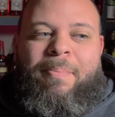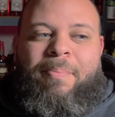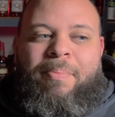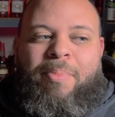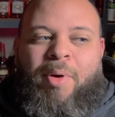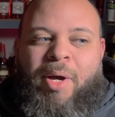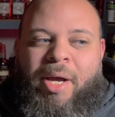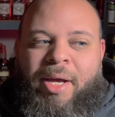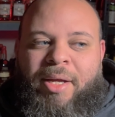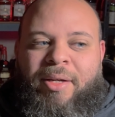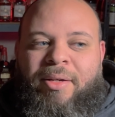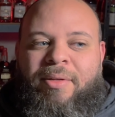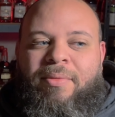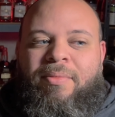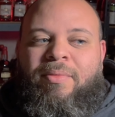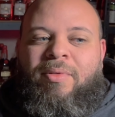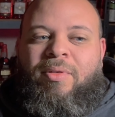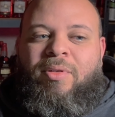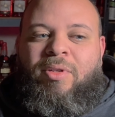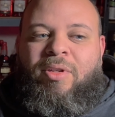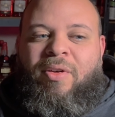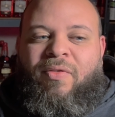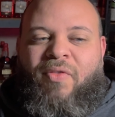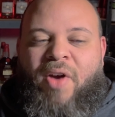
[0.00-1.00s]
but
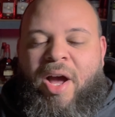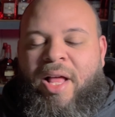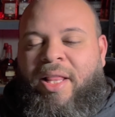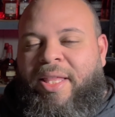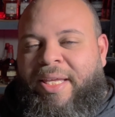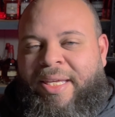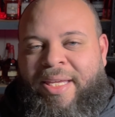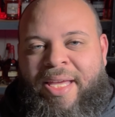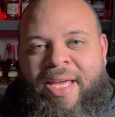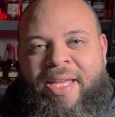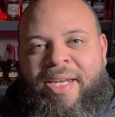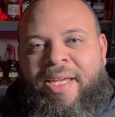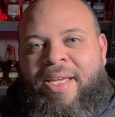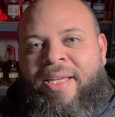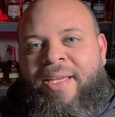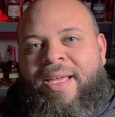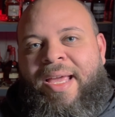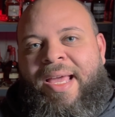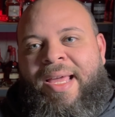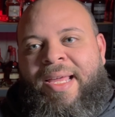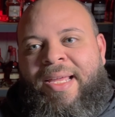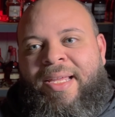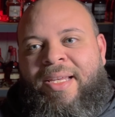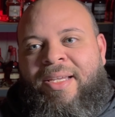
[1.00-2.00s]
you finally get it
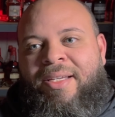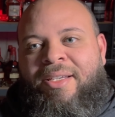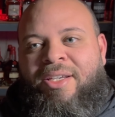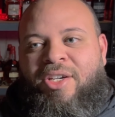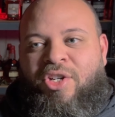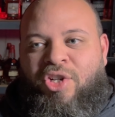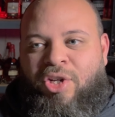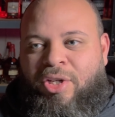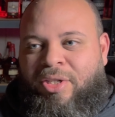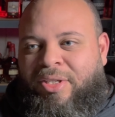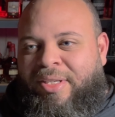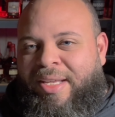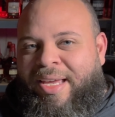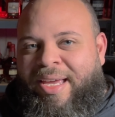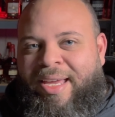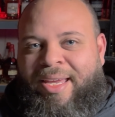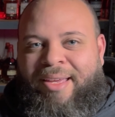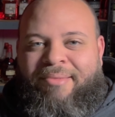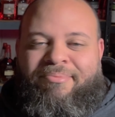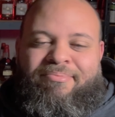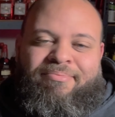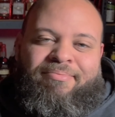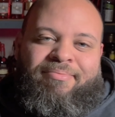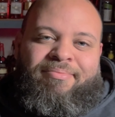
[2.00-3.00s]
and you're just like,
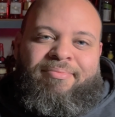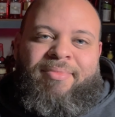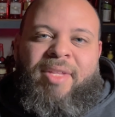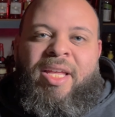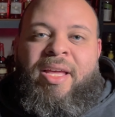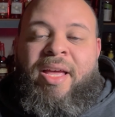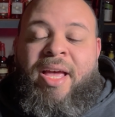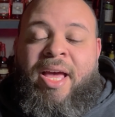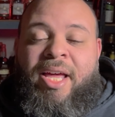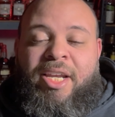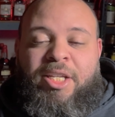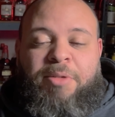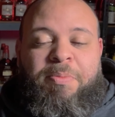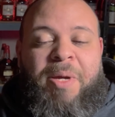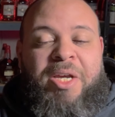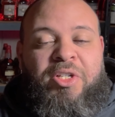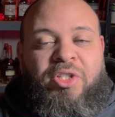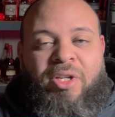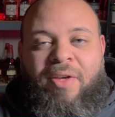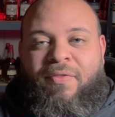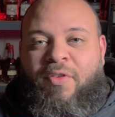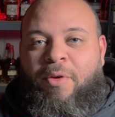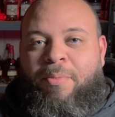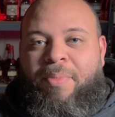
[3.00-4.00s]
and
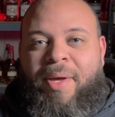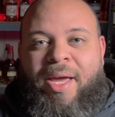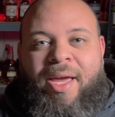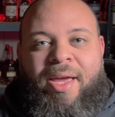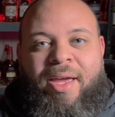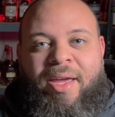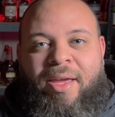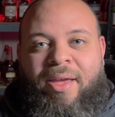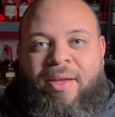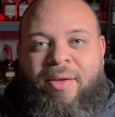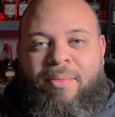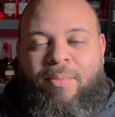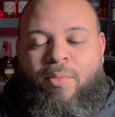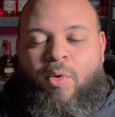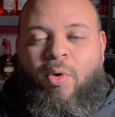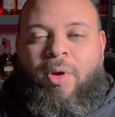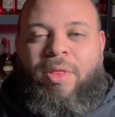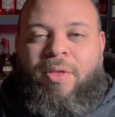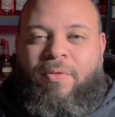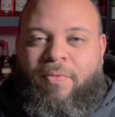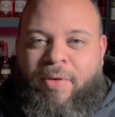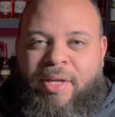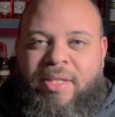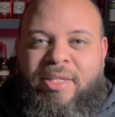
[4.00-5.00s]
especially if you pay more
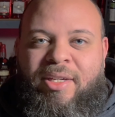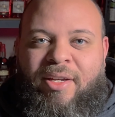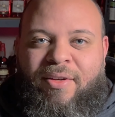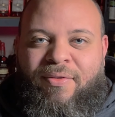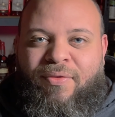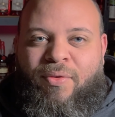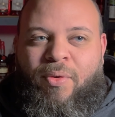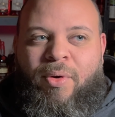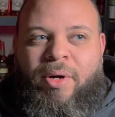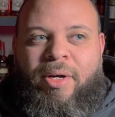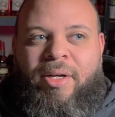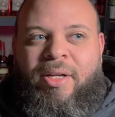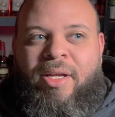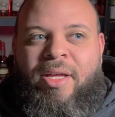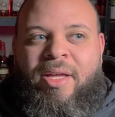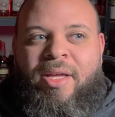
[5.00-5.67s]
than retail for it,